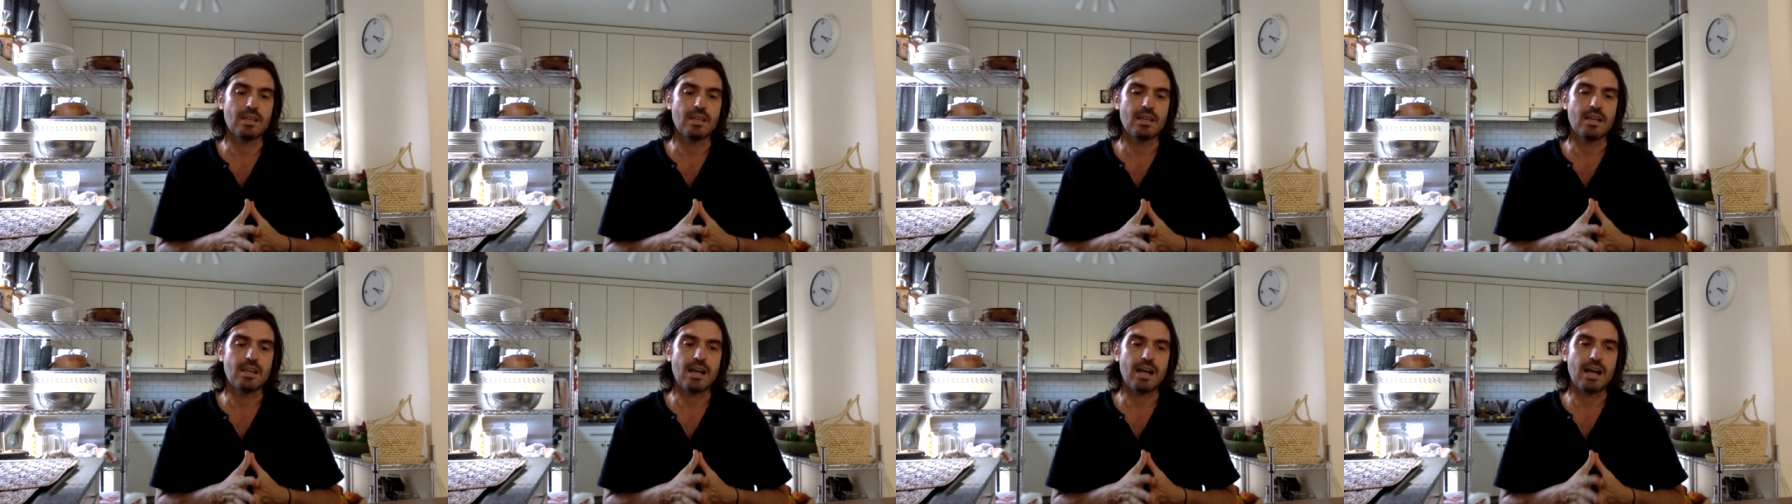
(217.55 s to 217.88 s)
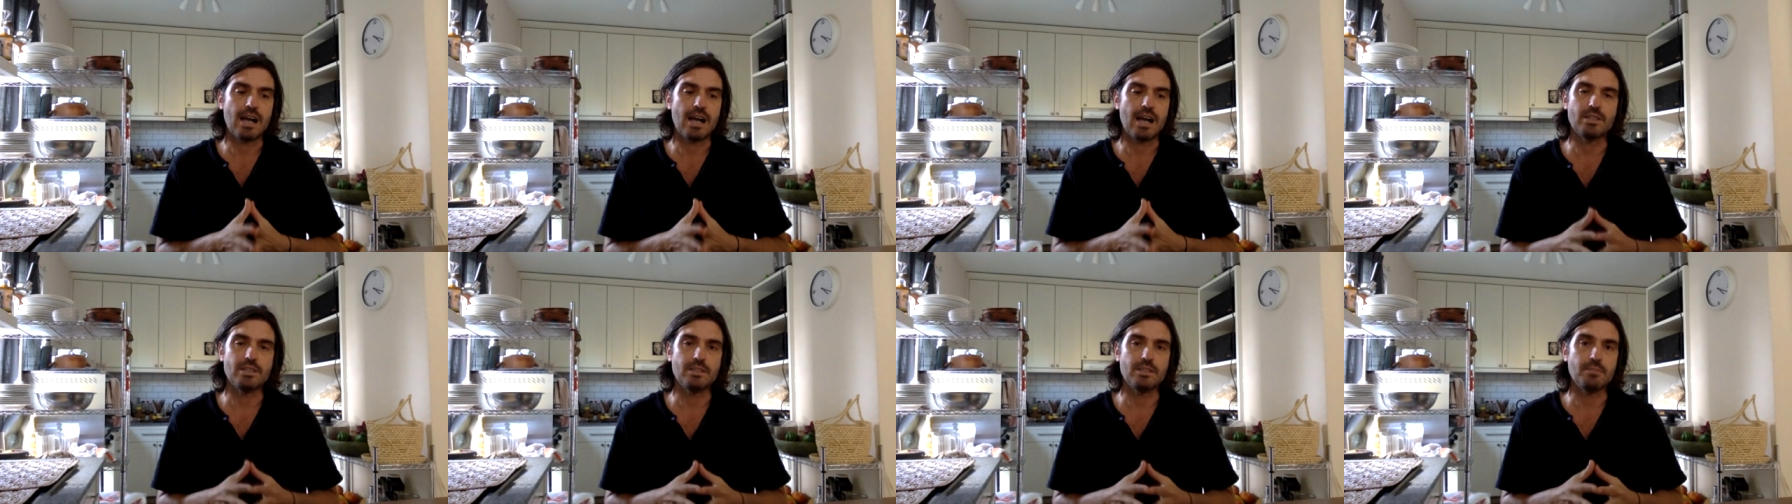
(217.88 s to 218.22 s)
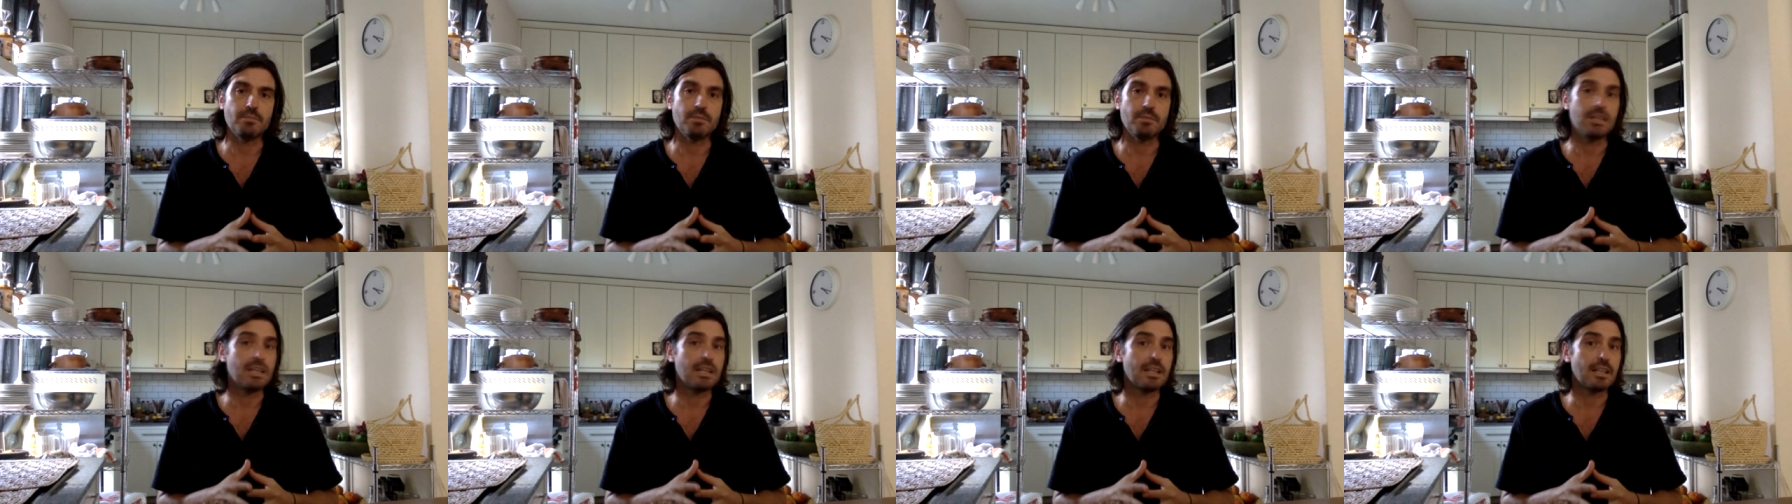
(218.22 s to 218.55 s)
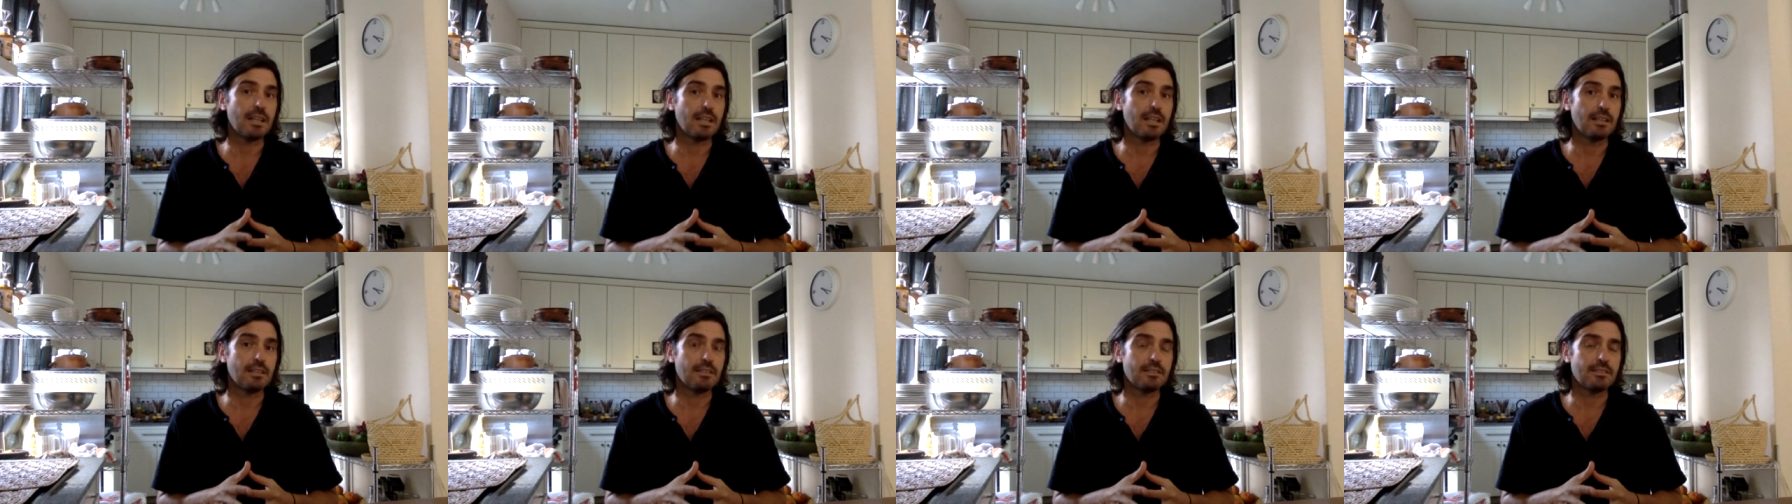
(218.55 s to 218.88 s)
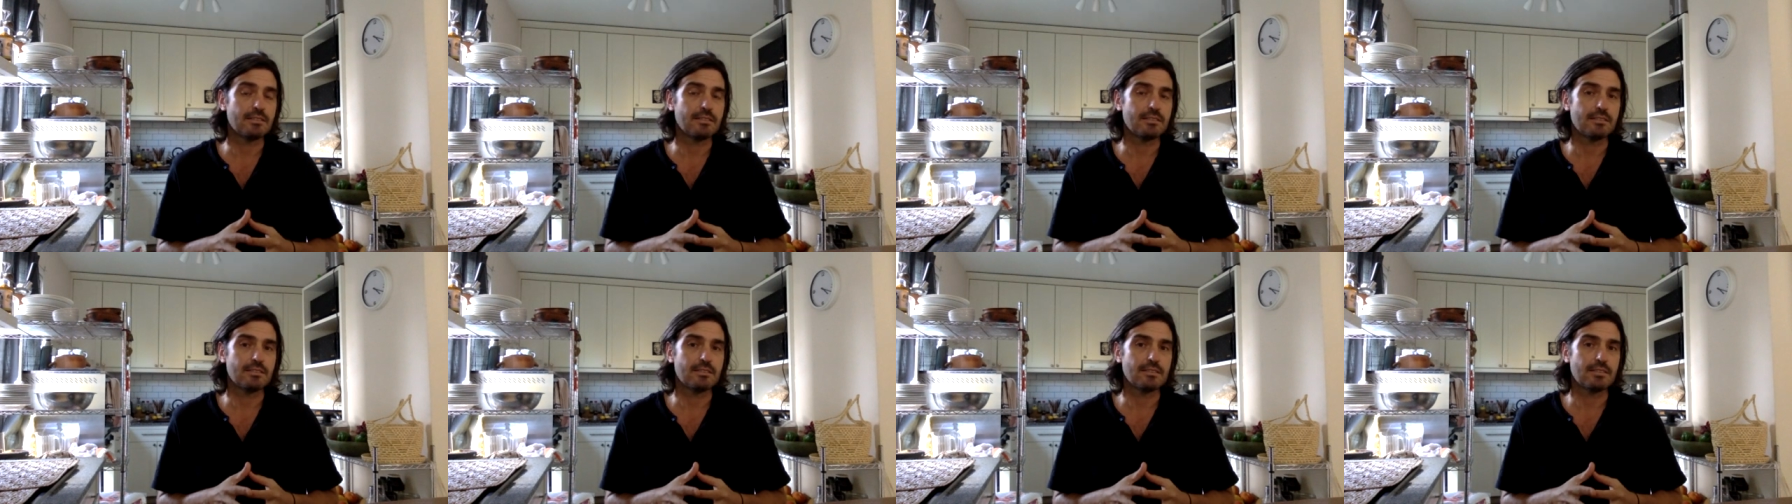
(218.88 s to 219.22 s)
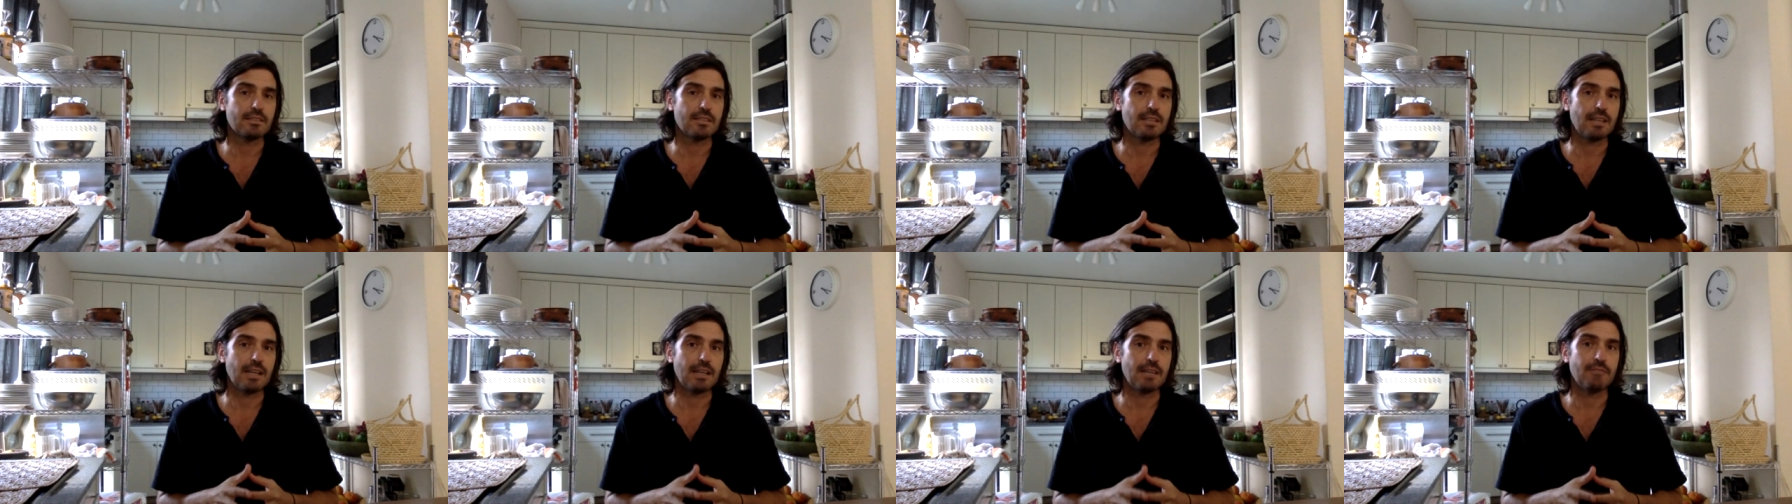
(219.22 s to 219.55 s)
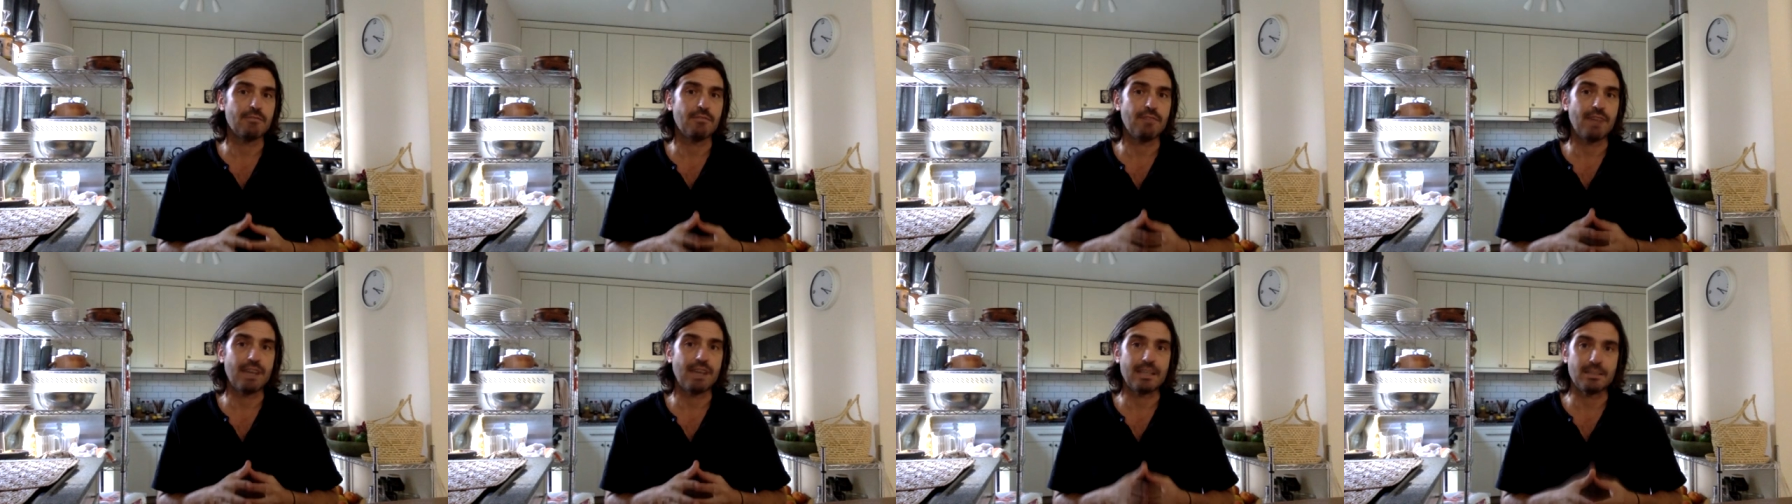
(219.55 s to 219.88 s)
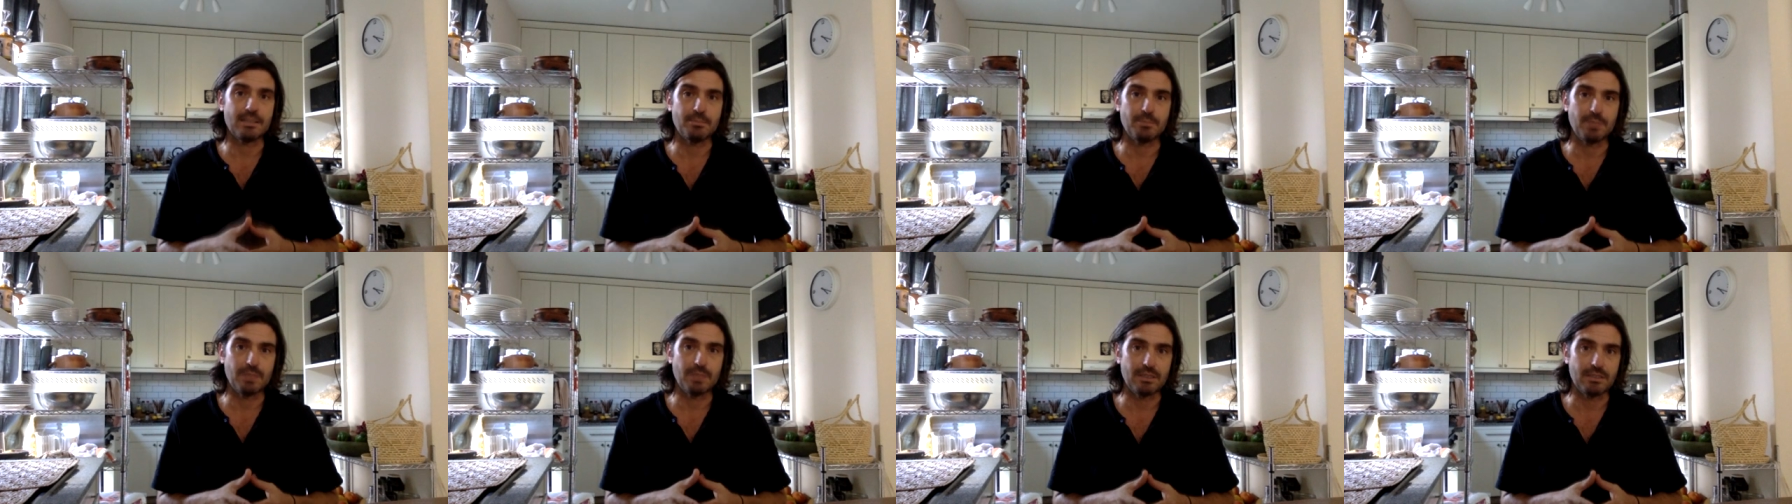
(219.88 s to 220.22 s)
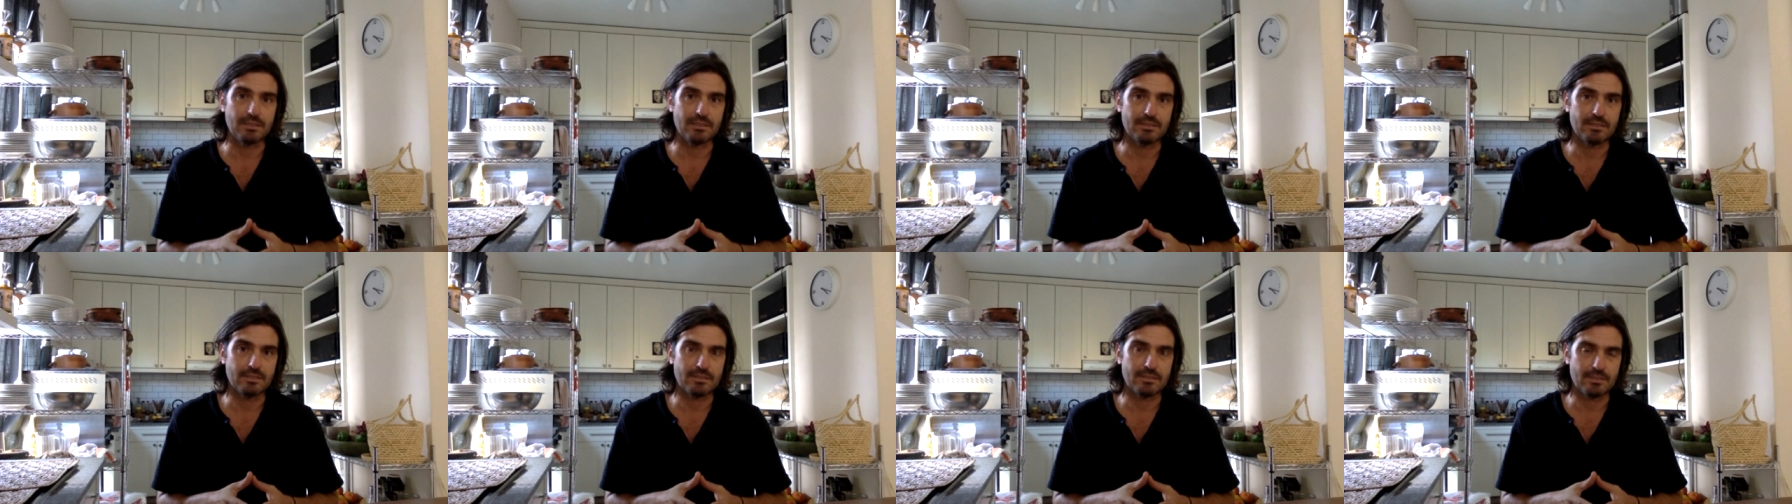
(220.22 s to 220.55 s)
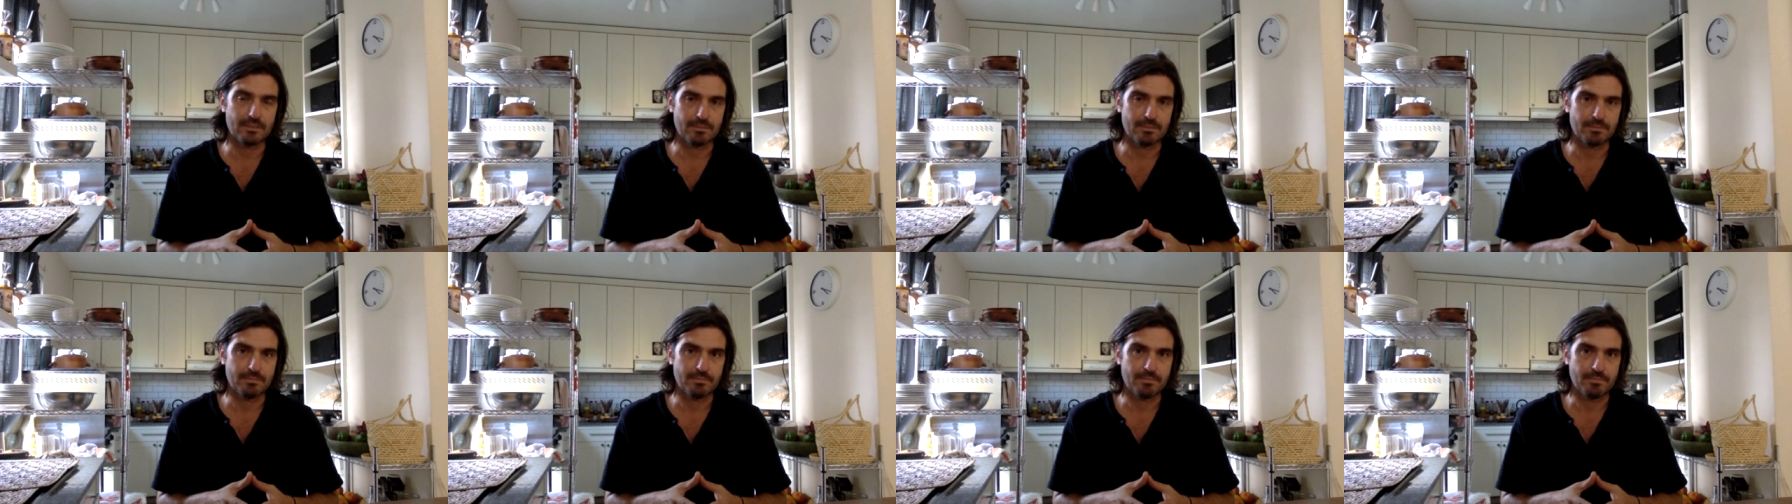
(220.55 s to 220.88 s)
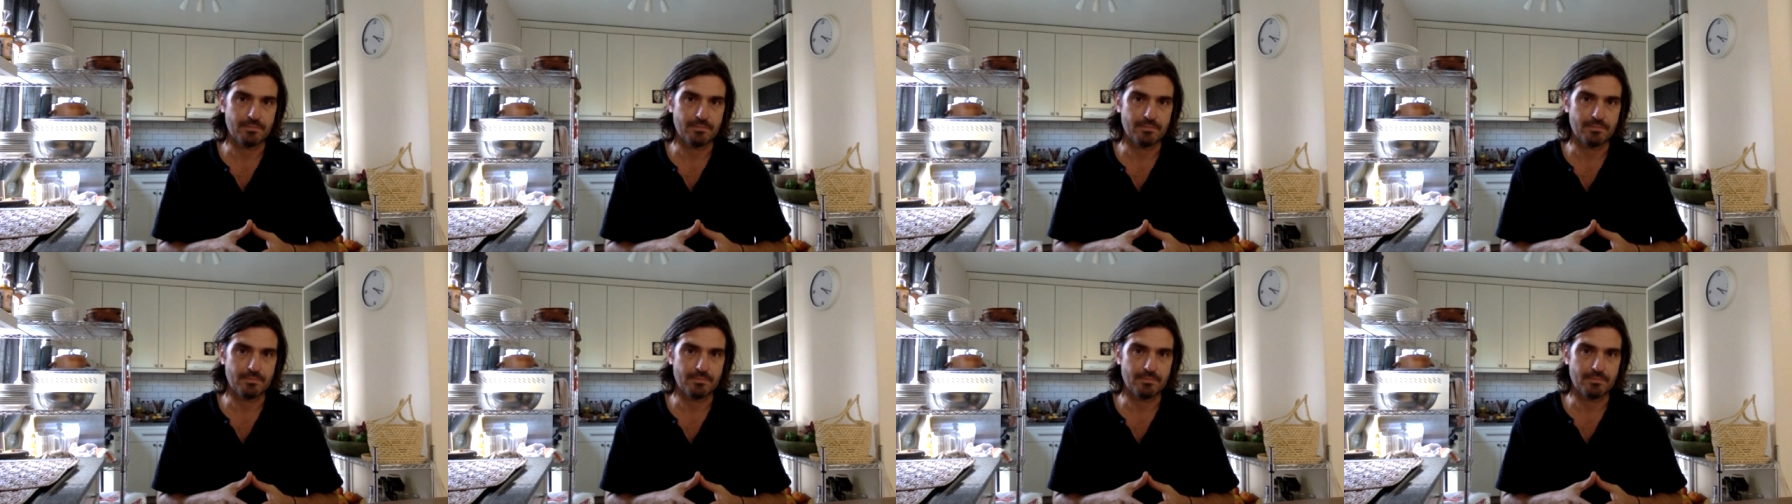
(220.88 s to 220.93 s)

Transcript: high quality minerals and vitamins.